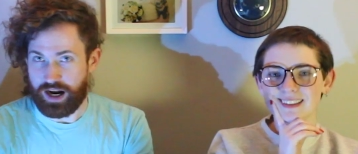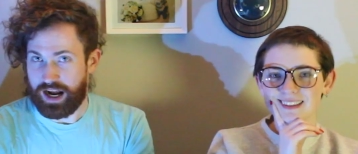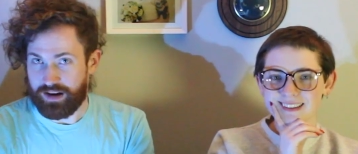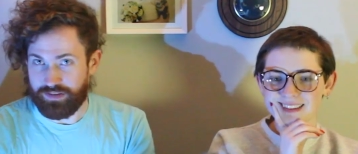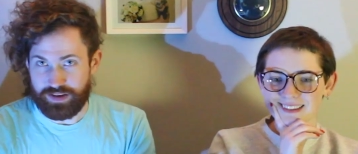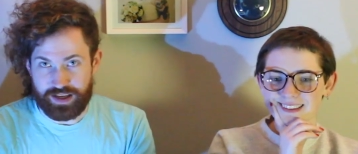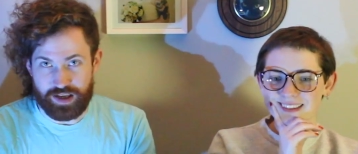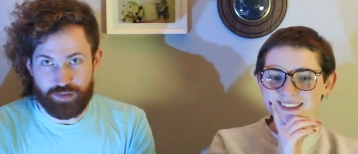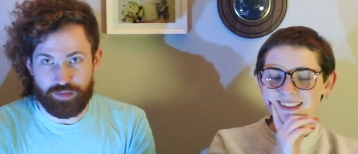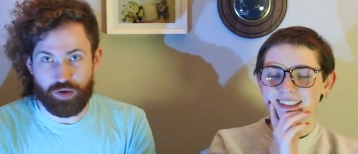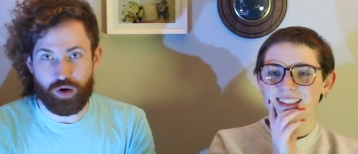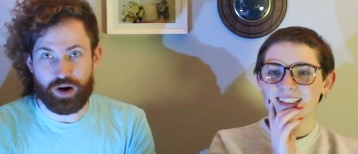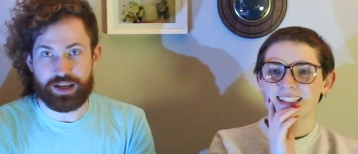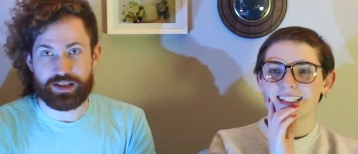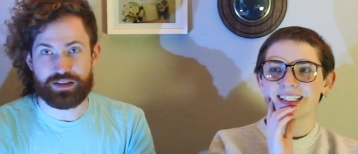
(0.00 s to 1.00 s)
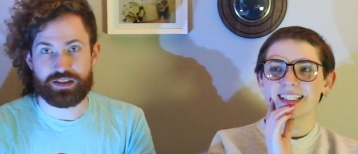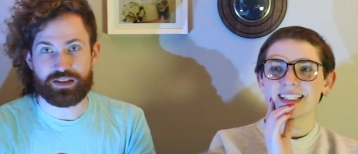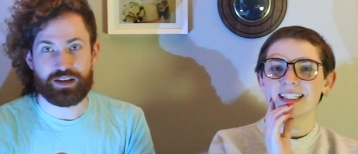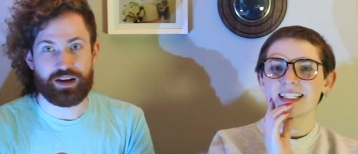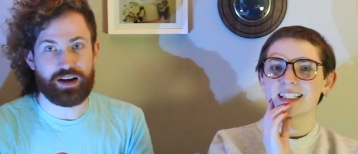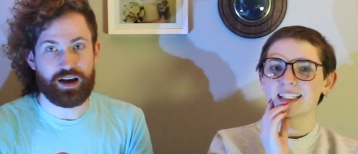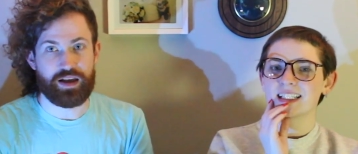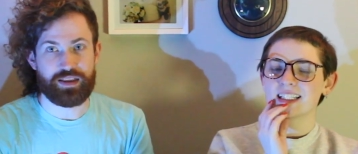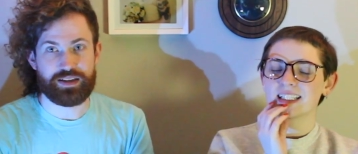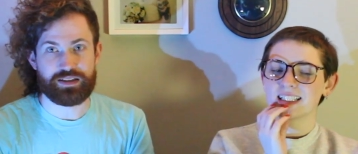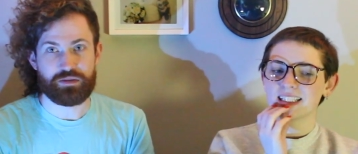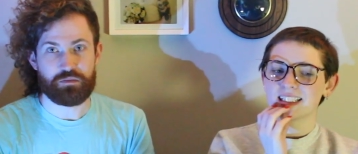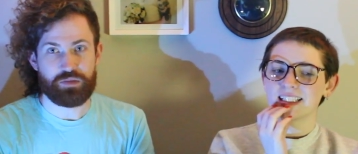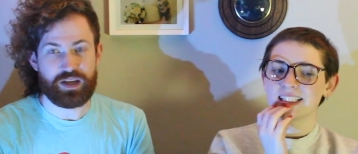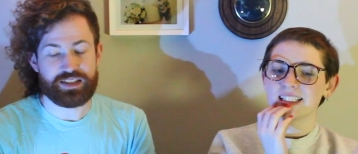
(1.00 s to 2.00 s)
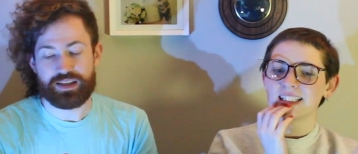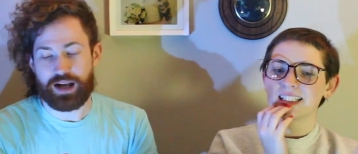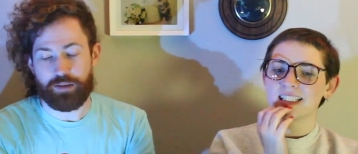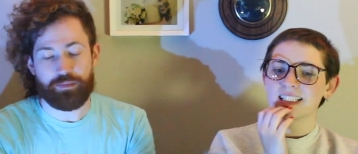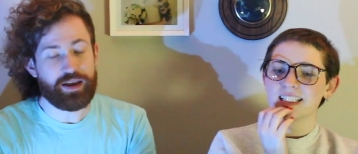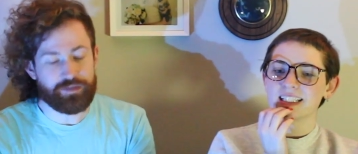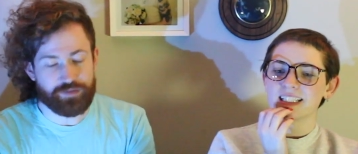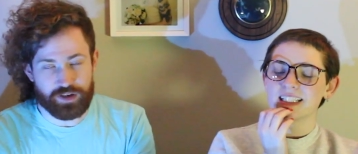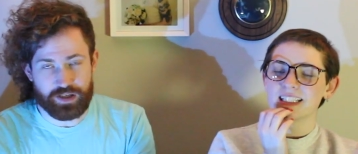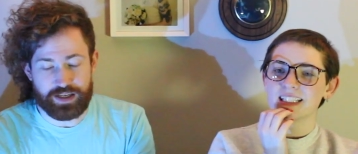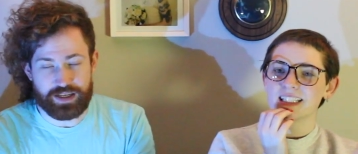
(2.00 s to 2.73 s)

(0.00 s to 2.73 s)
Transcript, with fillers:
Speaker 1: graphic at points. It's not meant for